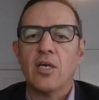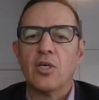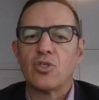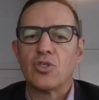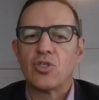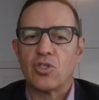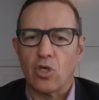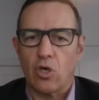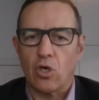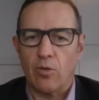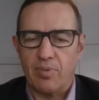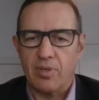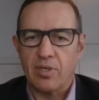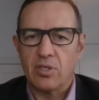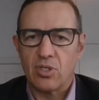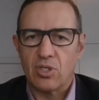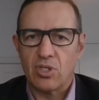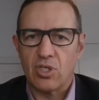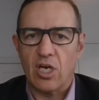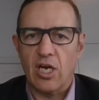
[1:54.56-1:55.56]

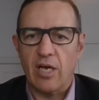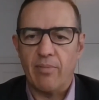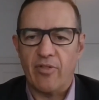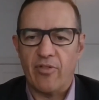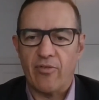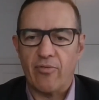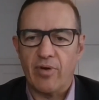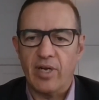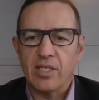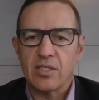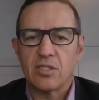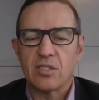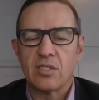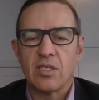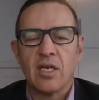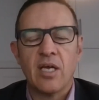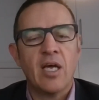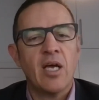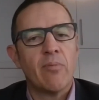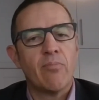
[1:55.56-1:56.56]
stop cyber
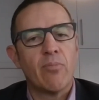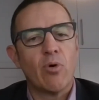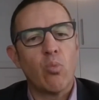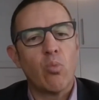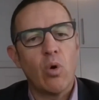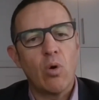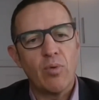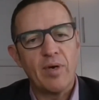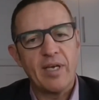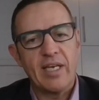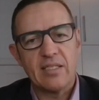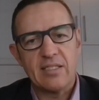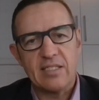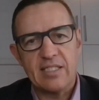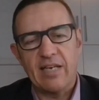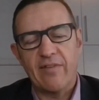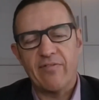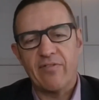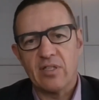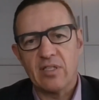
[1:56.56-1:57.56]
threats but what we are
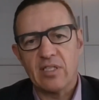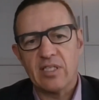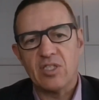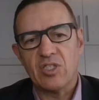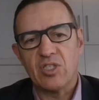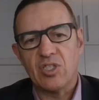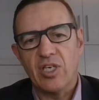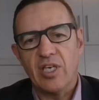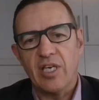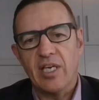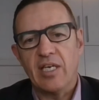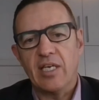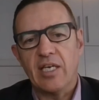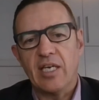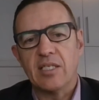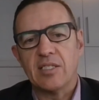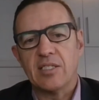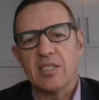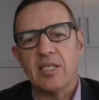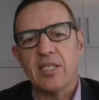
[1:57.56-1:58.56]
definitely seeing
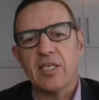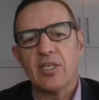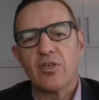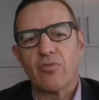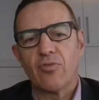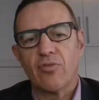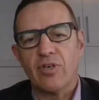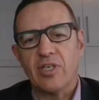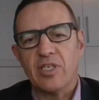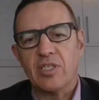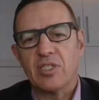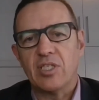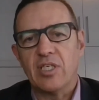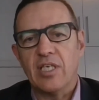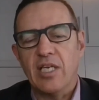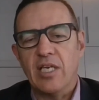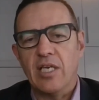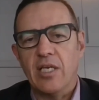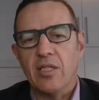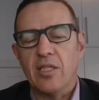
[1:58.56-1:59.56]
is an increase
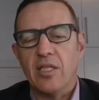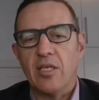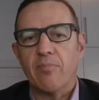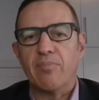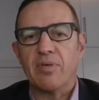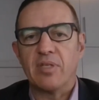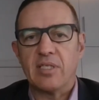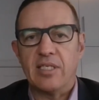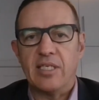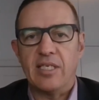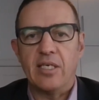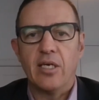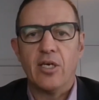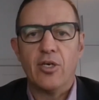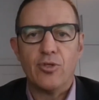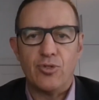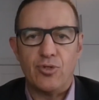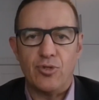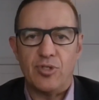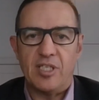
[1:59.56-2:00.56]
in the ability
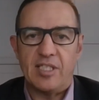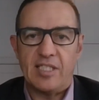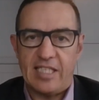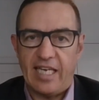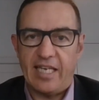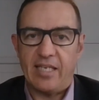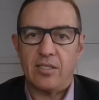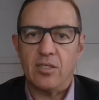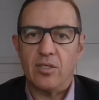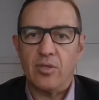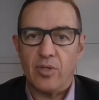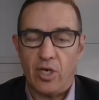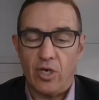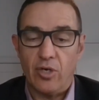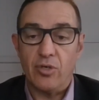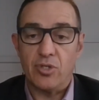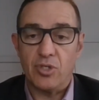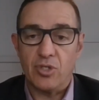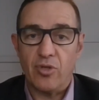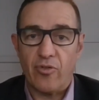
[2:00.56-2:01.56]
to detect
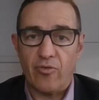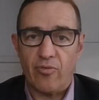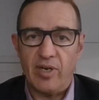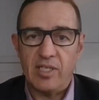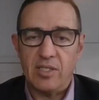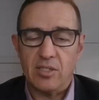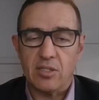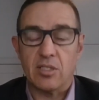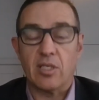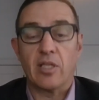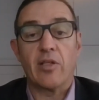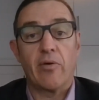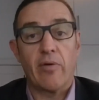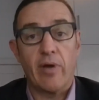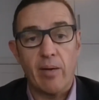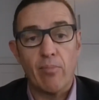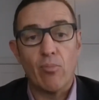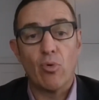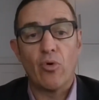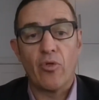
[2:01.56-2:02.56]
those threats. So there
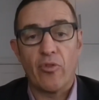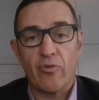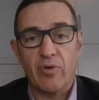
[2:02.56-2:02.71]
are more